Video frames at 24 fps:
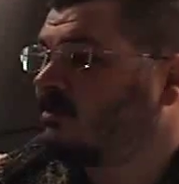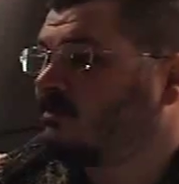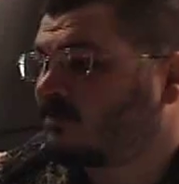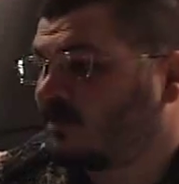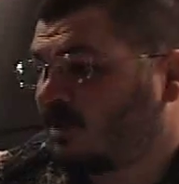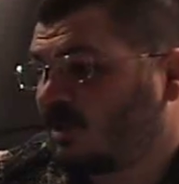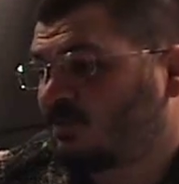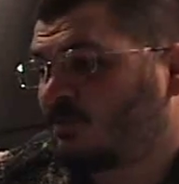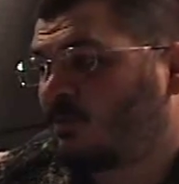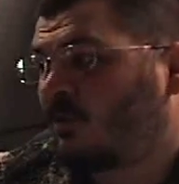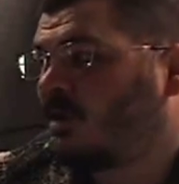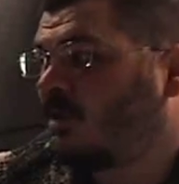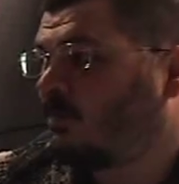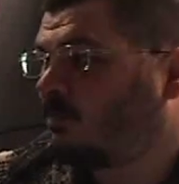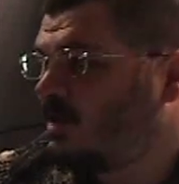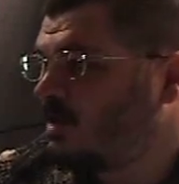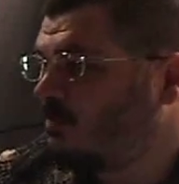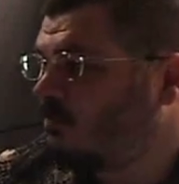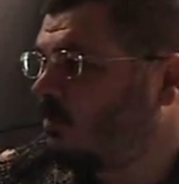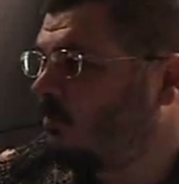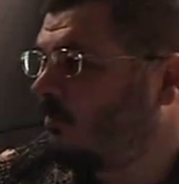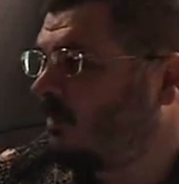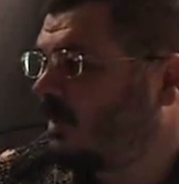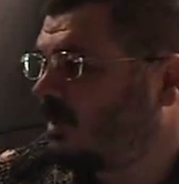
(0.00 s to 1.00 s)
So that's where our
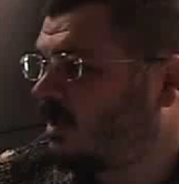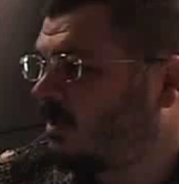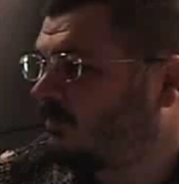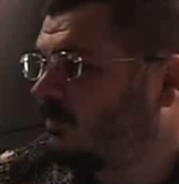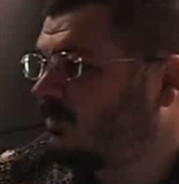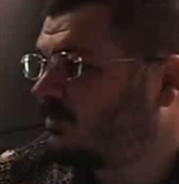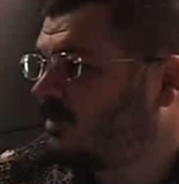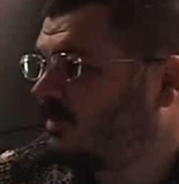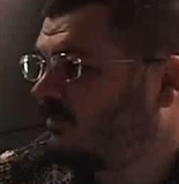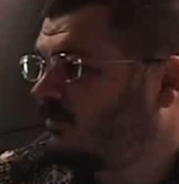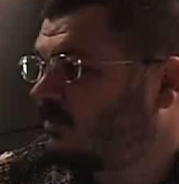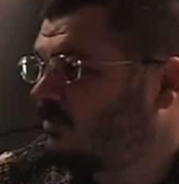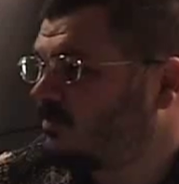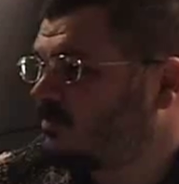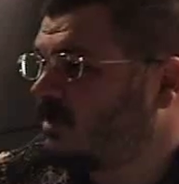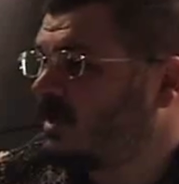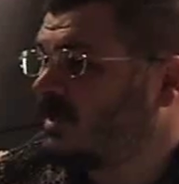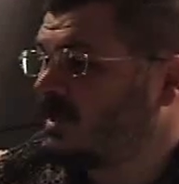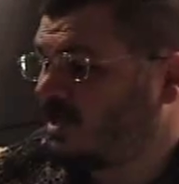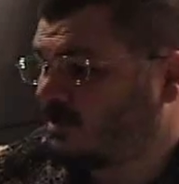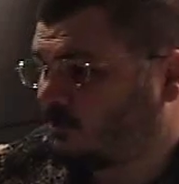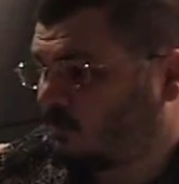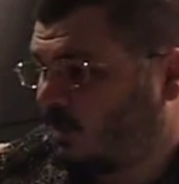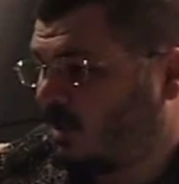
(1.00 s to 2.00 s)
people make up the difference,
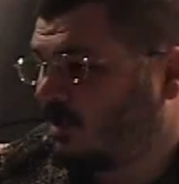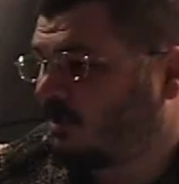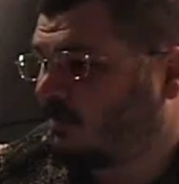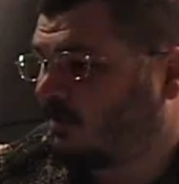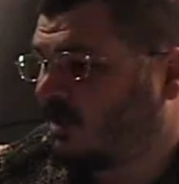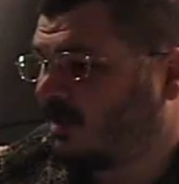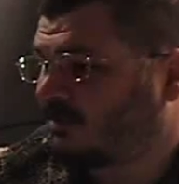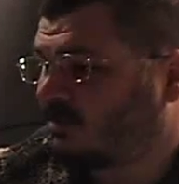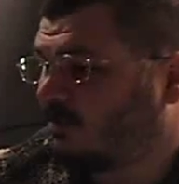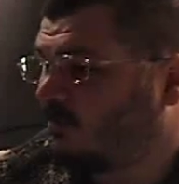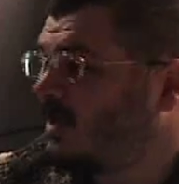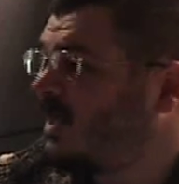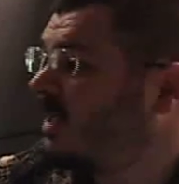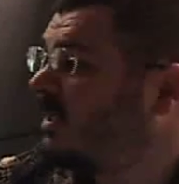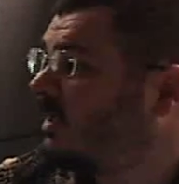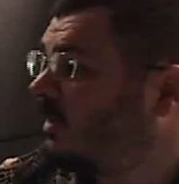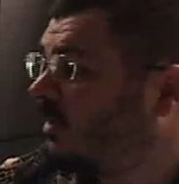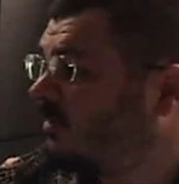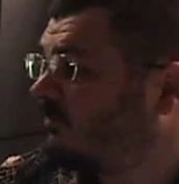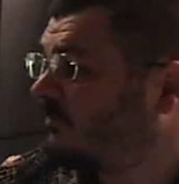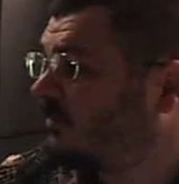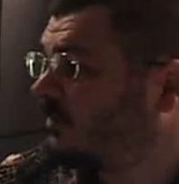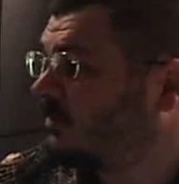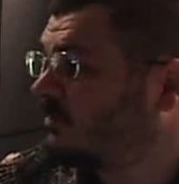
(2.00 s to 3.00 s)
and that's why they're at the main
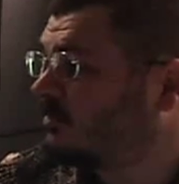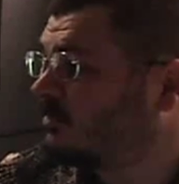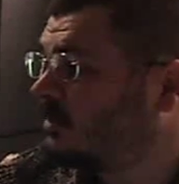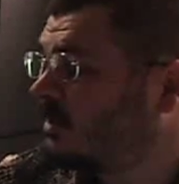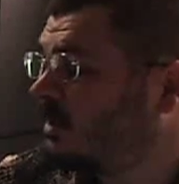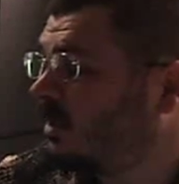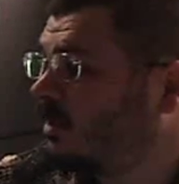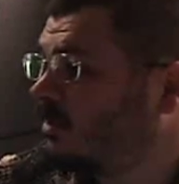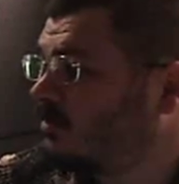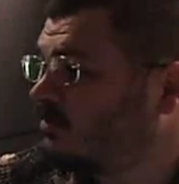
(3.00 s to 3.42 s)
airfields.